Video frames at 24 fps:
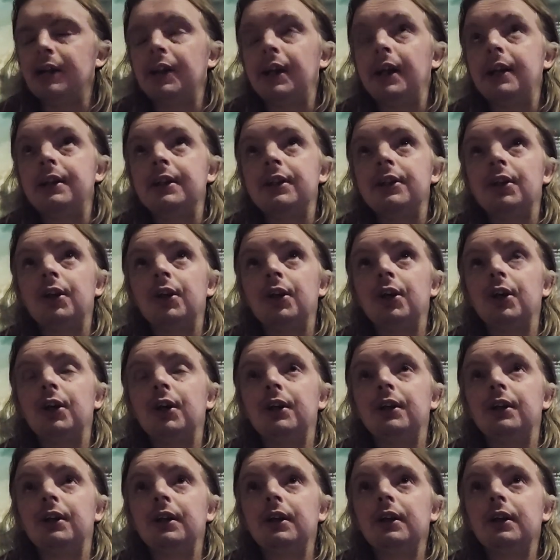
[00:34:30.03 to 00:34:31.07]
And I did
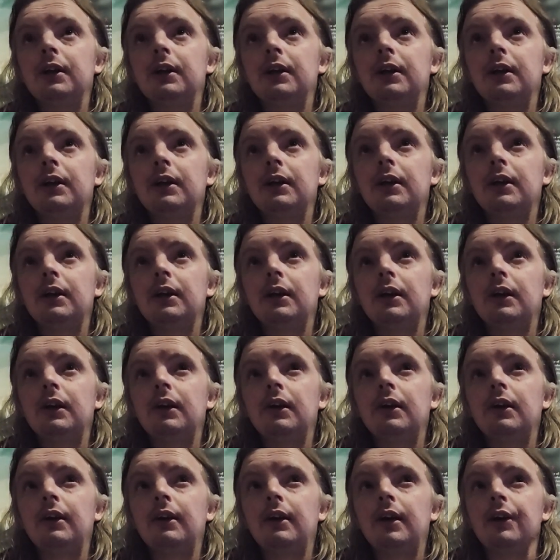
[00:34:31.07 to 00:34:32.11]
heard
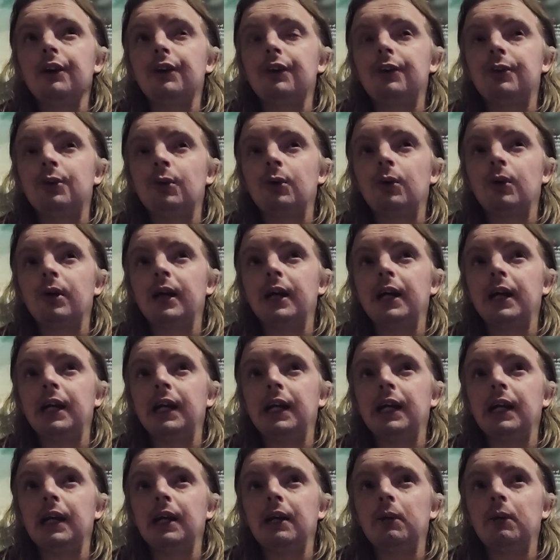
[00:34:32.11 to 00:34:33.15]
a
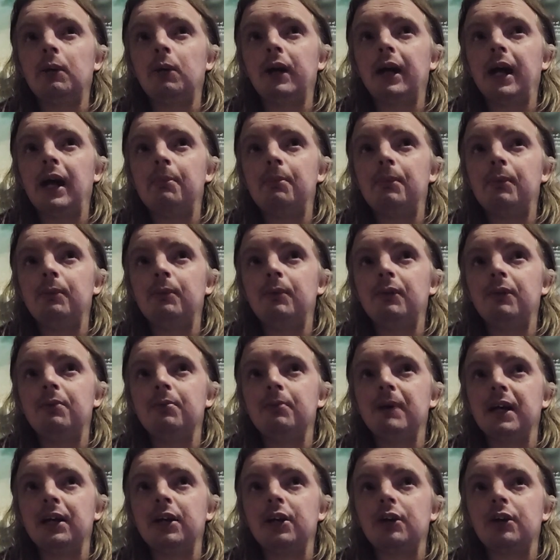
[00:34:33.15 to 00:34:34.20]
story what happened with
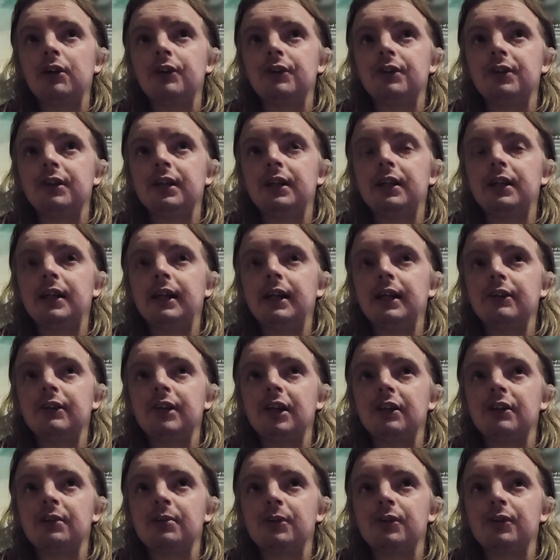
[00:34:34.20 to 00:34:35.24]
Mechagodzilla,
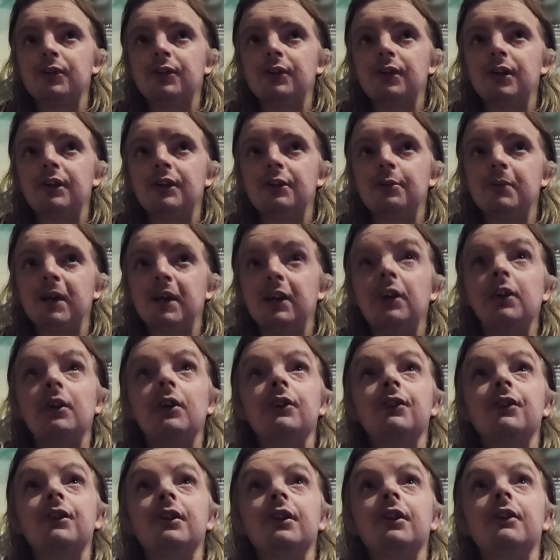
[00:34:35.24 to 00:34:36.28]
SH Munsterarts
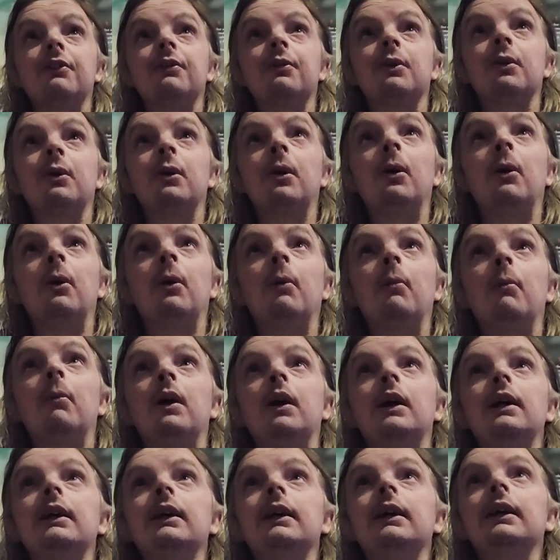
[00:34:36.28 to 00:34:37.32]
Mechagodzilla from
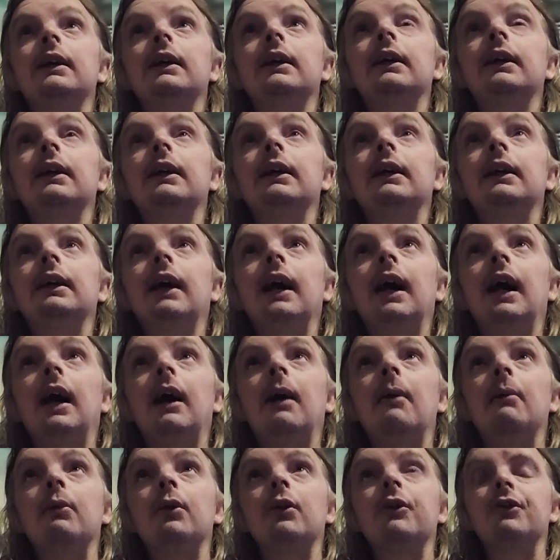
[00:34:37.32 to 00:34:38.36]

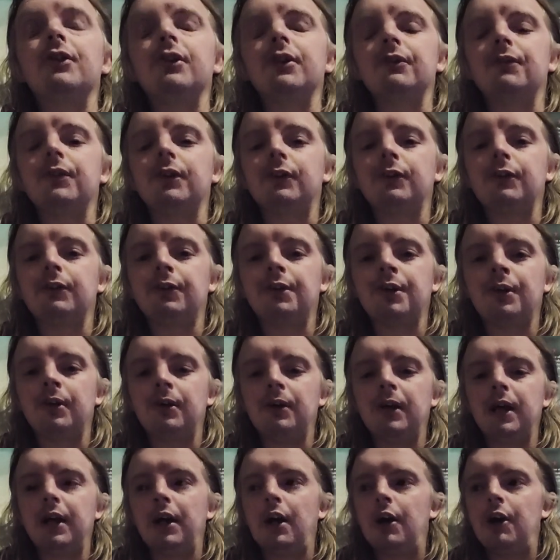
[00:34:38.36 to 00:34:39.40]
Godzilla vs
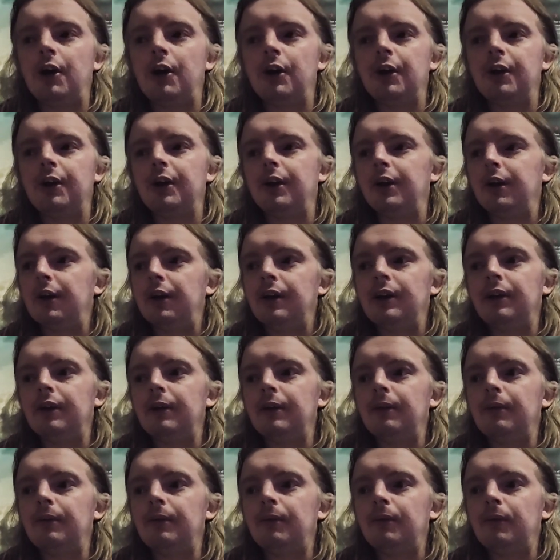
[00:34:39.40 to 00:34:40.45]
Kong, and I heard
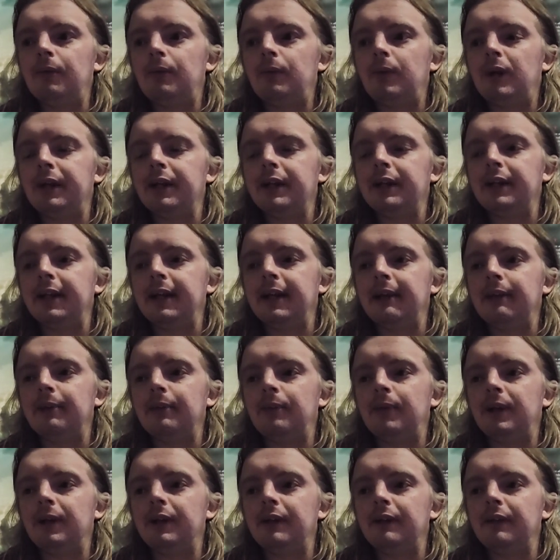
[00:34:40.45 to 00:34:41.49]
one
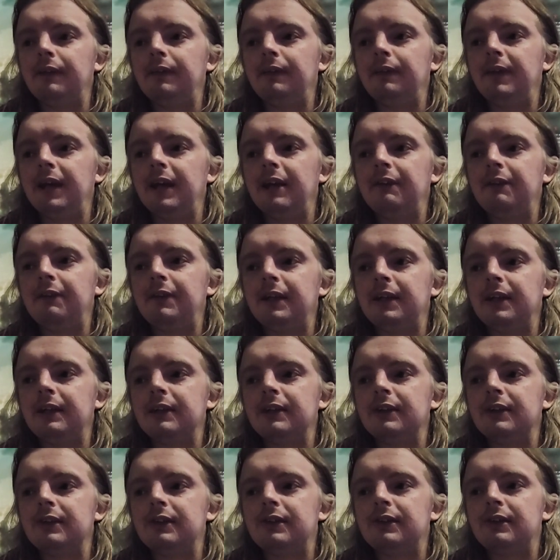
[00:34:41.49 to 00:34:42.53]
of their
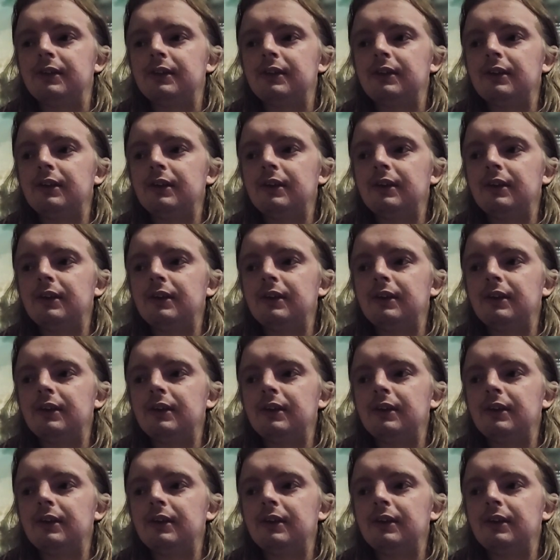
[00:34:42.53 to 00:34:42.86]
figures,